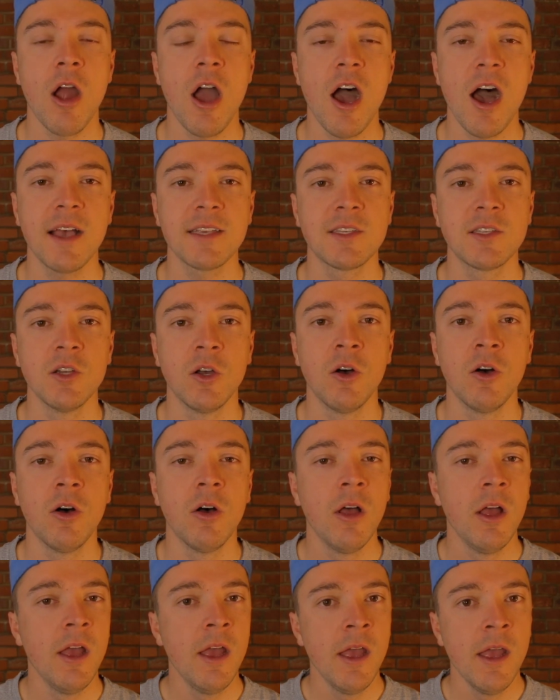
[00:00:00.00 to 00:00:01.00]

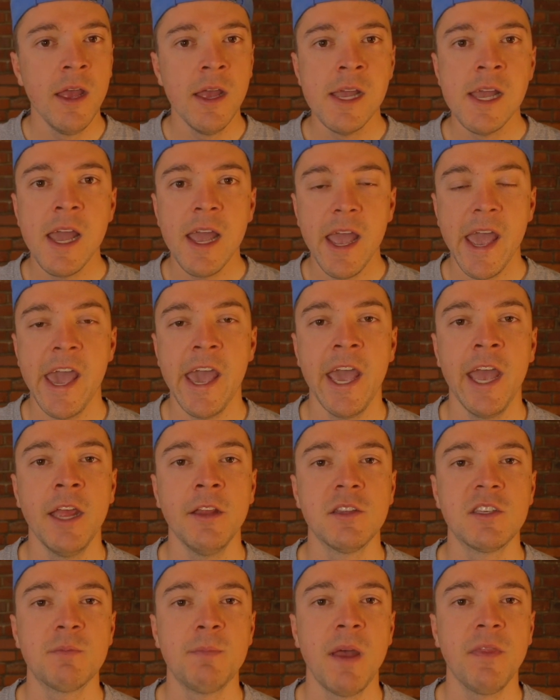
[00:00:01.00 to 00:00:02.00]
hostel
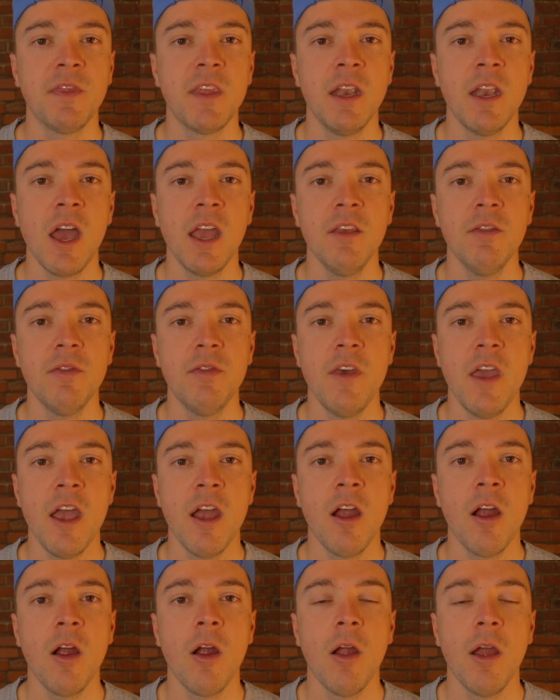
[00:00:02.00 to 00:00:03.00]
and spent the night
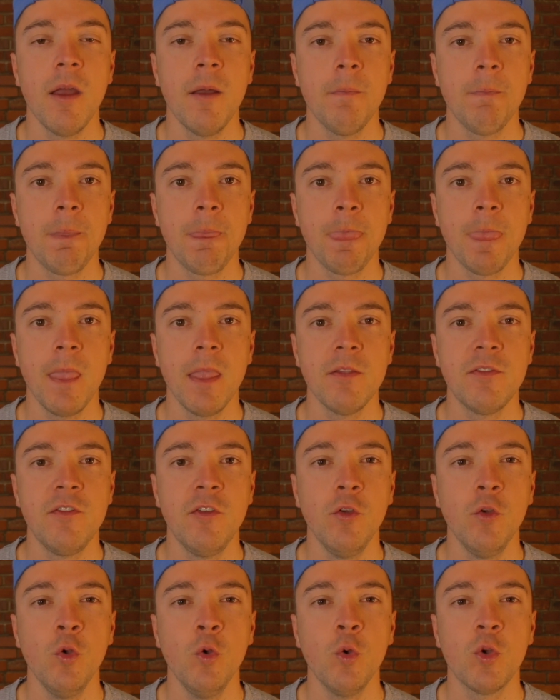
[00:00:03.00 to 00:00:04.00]
there
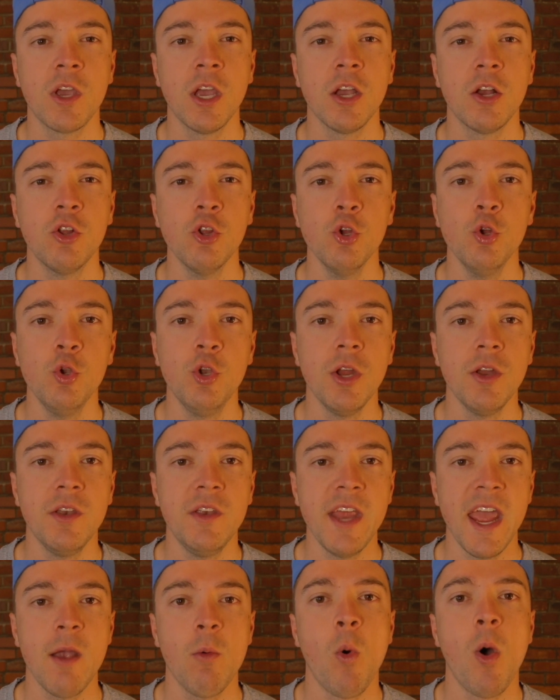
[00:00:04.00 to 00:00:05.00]
to conclude
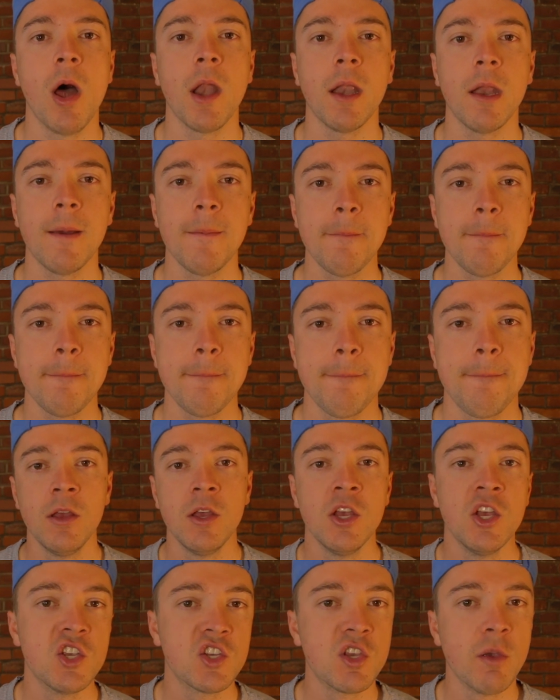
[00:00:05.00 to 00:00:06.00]
day one.
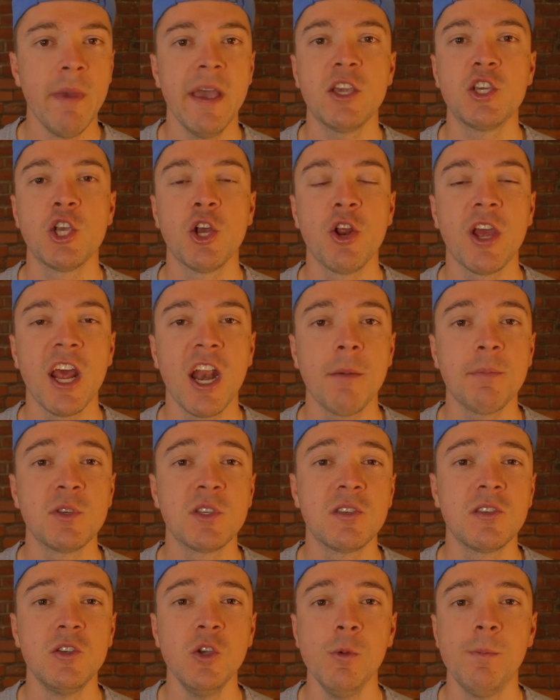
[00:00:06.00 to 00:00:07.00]
So make sure to get up
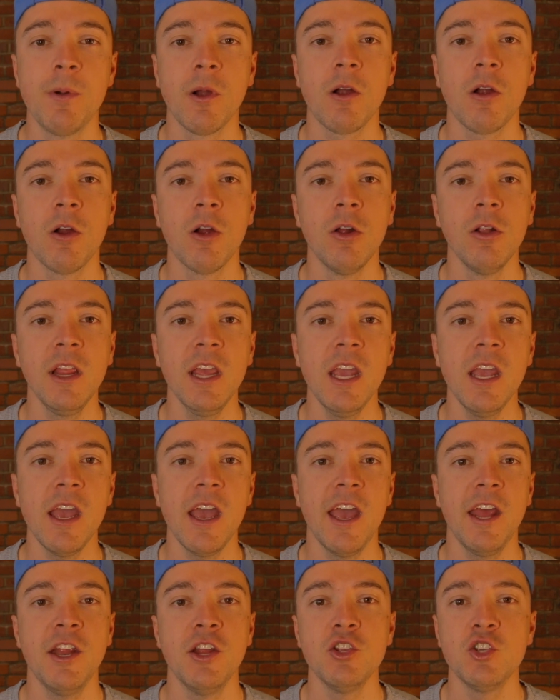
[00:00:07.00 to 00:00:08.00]
super early
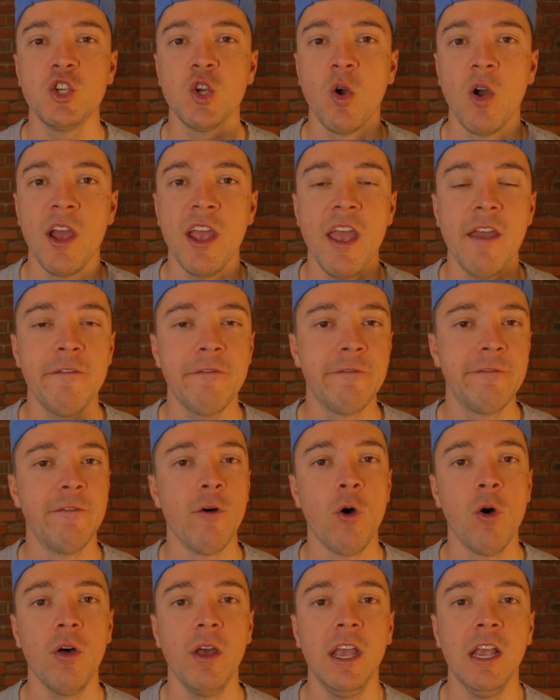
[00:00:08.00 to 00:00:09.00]
and enjoy a
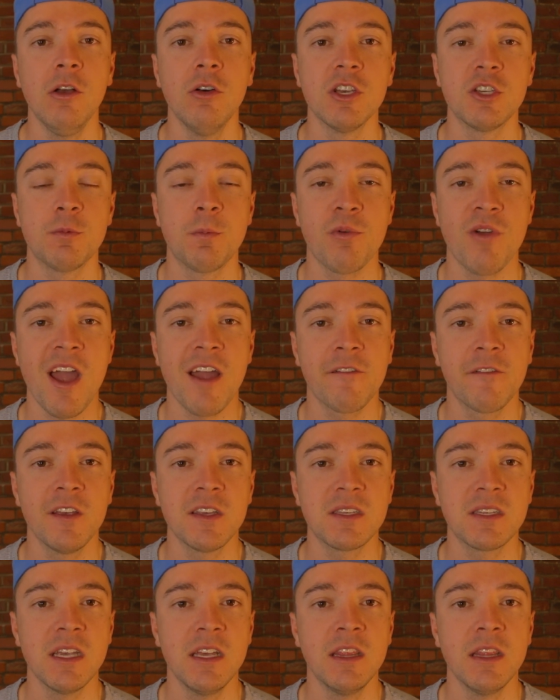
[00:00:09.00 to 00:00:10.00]
full English
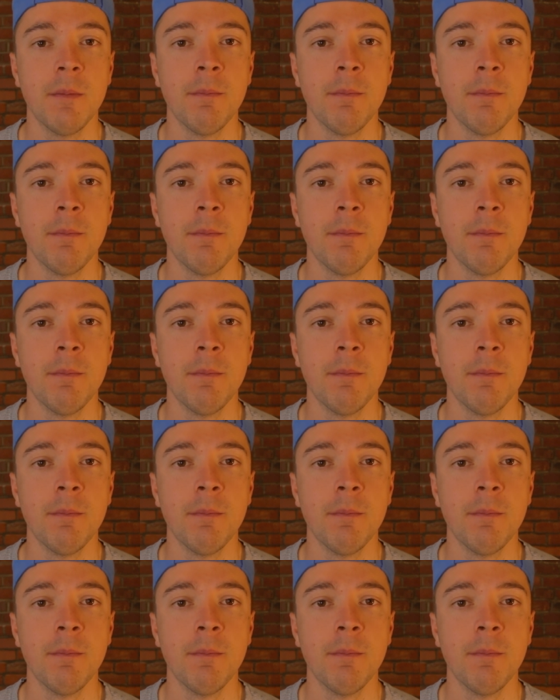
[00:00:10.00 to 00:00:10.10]
breakfast in the